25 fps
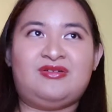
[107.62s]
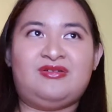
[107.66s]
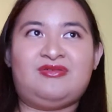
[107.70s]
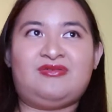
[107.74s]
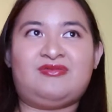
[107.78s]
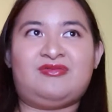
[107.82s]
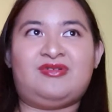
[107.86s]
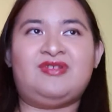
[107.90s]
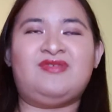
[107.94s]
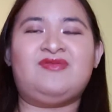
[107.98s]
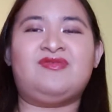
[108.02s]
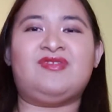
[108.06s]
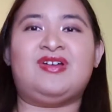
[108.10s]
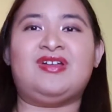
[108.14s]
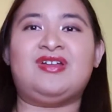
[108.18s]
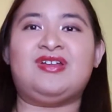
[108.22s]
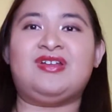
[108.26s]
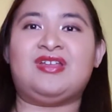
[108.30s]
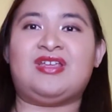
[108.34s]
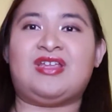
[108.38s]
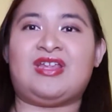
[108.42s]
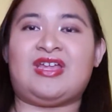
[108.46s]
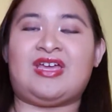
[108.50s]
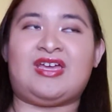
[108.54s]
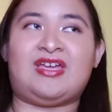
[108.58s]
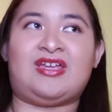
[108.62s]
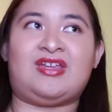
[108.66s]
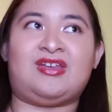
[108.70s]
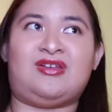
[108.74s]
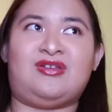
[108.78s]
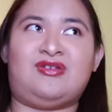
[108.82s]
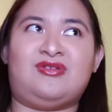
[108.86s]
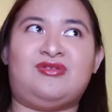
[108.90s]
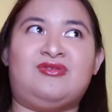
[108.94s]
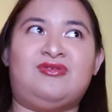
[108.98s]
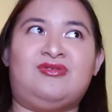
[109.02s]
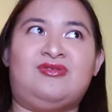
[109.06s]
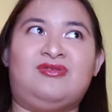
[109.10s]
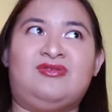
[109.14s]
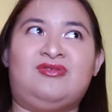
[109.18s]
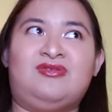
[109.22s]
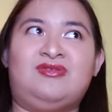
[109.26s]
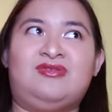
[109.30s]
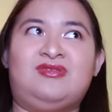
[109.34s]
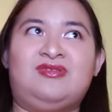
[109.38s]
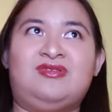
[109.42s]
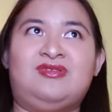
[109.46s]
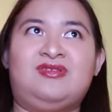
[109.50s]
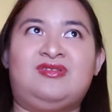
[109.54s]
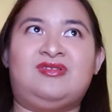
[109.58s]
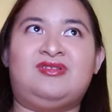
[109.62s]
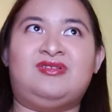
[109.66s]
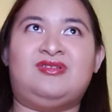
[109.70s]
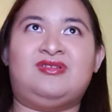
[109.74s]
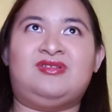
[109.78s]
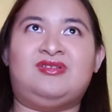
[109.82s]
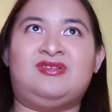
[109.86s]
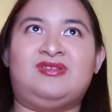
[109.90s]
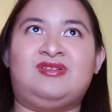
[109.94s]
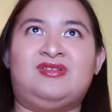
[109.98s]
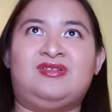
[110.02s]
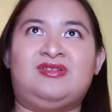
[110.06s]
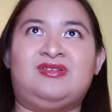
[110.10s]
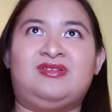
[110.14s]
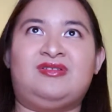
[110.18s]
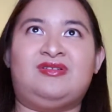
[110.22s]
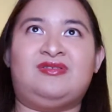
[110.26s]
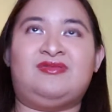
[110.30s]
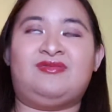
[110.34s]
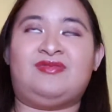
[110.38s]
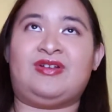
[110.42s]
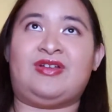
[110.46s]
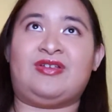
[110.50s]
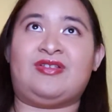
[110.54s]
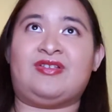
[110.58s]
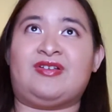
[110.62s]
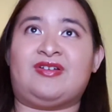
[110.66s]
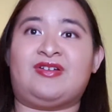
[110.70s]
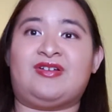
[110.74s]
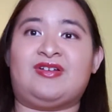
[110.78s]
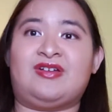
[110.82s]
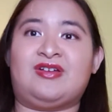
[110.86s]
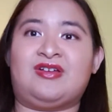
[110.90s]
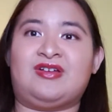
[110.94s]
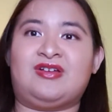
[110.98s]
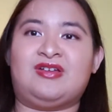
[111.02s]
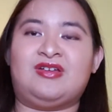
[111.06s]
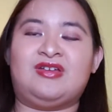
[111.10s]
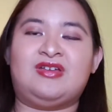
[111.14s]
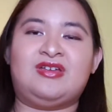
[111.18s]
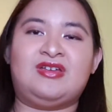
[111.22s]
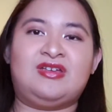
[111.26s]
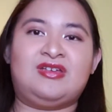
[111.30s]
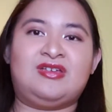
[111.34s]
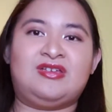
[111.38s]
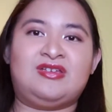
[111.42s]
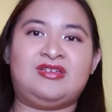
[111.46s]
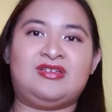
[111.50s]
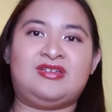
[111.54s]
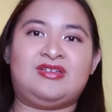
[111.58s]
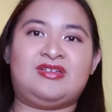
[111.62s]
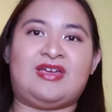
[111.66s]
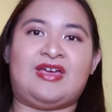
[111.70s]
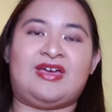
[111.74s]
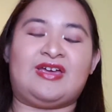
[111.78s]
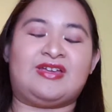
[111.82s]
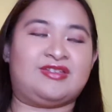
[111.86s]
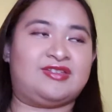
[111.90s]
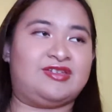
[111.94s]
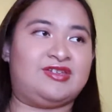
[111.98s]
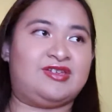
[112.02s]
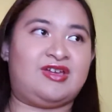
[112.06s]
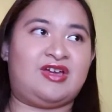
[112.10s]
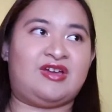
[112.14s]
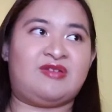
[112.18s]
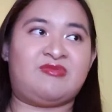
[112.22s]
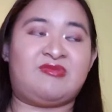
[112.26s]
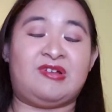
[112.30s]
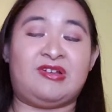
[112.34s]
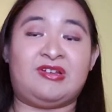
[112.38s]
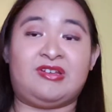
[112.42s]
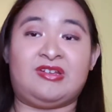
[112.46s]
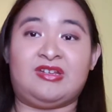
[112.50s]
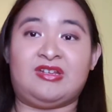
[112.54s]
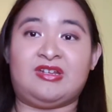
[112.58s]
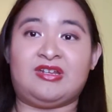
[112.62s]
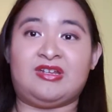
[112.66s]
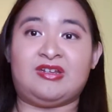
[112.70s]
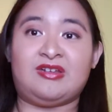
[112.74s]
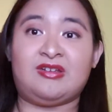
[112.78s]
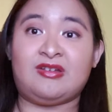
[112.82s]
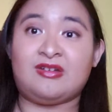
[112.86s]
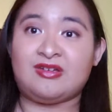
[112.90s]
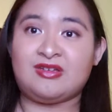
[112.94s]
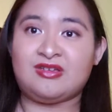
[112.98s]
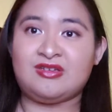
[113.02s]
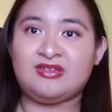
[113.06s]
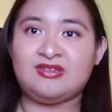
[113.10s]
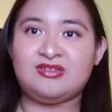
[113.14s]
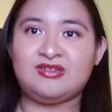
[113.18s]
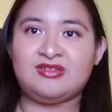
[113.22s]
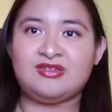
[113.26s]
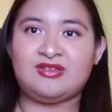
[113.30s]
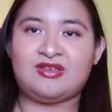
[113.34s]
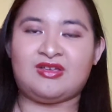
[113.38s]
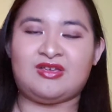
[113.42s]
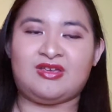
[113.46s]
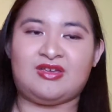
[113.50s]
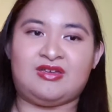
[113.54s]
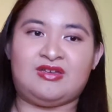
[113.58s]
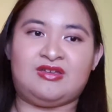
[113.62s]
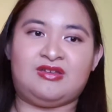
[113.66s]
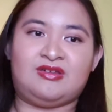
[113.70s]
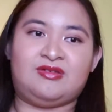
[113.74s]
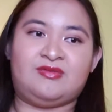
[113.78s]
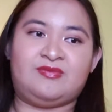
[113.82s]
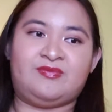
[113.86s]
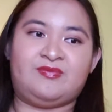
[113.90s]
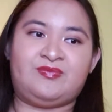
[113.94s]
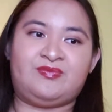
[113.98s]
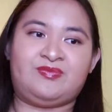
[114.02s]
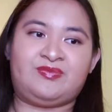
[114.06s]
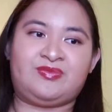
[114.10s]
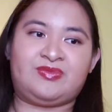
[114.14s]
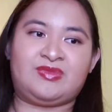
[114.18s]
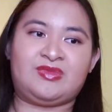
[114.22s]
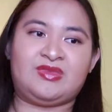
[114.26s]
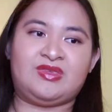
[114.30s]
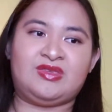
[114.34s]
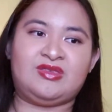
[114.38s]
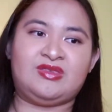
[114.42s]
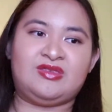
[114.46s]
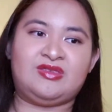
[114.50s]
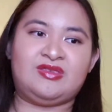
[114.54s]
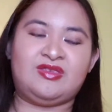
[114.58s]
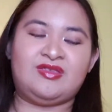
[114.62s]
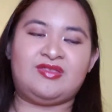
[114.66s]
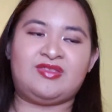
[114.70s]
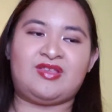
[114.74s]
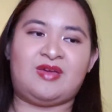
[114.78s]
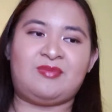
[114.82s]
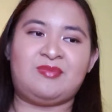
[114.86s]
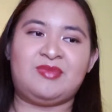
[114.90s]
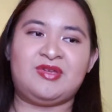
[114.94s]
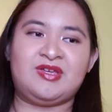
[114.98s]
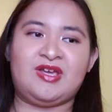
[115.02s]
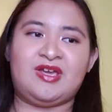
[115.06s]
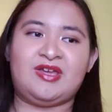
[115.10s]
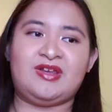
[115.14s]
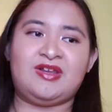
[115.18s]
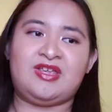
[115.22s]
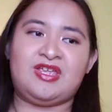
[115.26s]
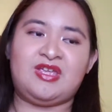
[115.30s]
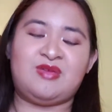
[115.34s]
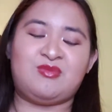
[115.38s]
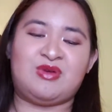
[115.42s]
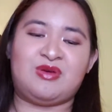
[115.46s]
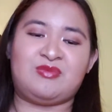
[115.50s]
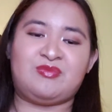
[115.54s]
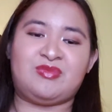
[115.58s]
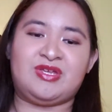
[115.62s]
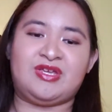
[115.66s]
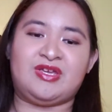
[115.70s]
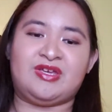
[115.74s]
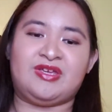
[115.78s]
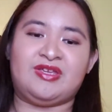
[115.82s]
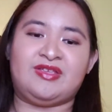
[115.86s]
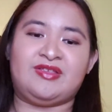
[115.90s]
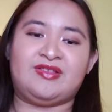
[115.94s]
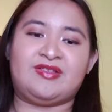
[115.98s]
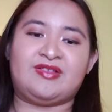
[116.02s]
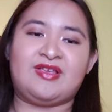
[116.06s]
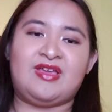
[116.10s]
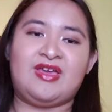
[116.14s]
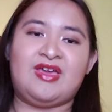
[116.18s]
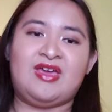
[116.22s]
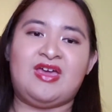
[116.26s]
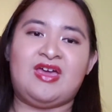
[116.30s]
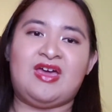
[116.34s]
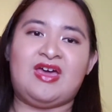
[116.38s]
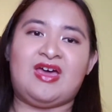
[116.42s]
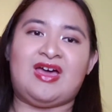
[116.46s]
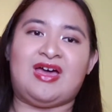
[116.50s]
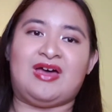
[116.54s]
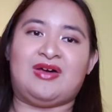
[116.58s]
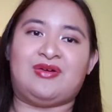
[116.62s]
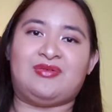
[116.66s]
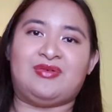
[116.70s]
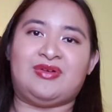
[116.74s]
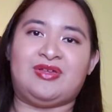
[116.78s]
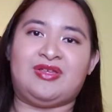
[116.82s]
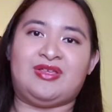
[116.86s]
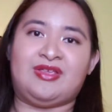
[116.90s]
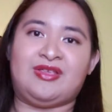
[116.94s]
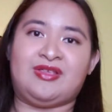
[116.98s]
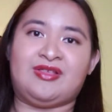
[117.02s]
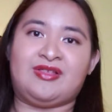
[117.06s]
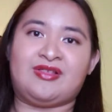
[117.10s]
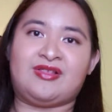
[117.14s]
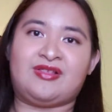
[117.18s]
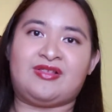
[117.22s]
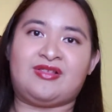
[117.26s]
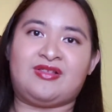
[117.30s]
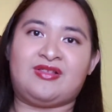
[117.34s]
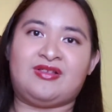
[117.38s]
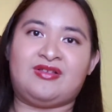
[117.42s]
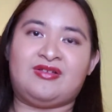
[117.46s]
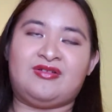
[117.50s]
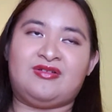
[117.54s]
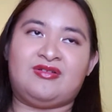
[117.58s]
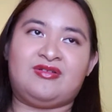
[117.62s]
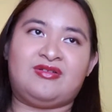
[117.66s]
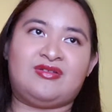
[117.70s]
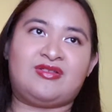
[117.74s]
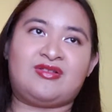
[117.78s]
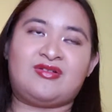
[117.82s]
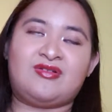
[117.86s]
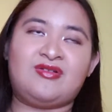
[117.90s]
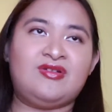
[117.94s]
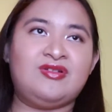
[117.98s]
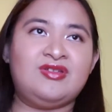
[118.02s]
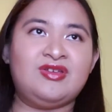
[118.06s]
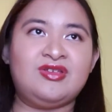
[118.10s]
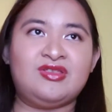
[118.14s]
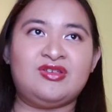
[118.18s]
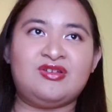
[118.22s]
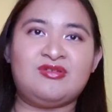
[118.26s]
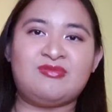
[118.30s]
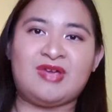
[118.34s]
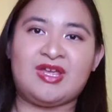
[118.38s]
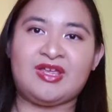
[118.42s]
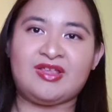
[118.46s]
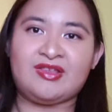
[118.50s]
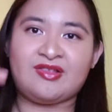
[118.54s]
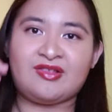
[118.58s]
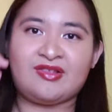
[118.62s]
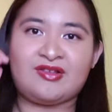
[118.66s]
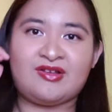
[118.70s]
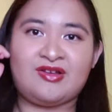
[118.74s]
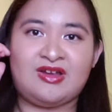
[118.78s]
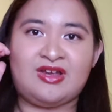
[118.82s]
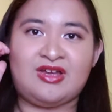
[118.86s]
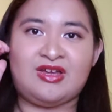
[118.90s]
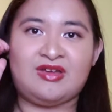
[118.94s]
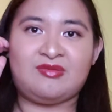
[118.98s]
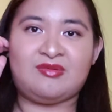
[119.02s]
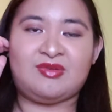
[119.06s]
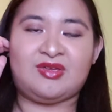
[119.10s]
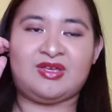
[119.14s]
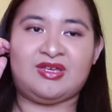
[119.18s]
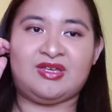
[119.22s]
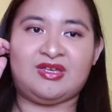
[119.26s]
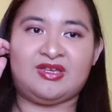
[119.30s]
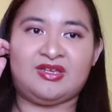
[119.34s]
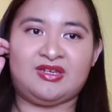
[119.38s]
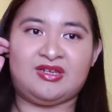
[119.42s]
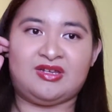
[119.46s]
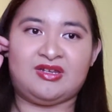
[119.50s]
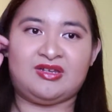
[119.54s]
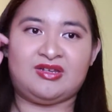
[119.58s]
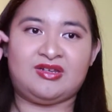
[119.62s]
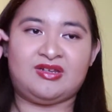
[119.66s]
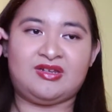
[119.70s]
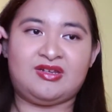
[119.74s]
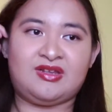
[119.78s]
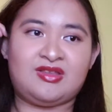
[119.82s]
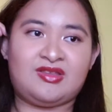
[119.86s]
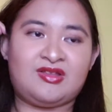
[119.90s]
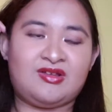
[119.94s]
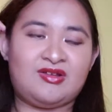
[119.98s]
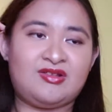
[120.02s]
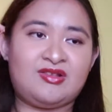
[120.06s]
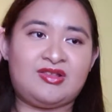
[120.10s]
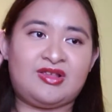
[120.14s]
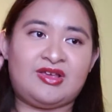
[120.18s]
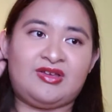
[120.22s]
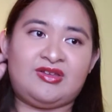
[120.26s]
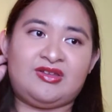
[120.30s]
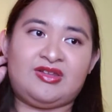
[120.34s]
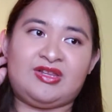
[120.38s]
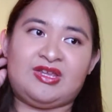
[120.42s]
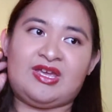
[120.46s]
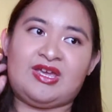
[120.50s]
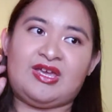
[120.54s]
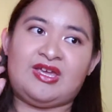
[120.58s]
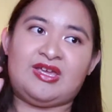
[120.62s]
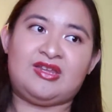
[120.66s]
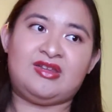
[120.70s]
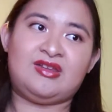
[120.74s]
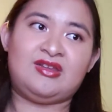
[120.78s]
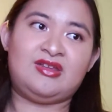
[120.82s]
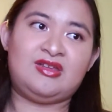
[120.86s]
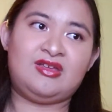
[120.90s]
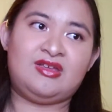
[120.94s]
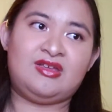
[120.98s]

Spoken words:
One friend that I knew when I was younger actually got pregnant at a young age, and this topic kind of came up because I was scrolling through my Instagram, and it turns out that,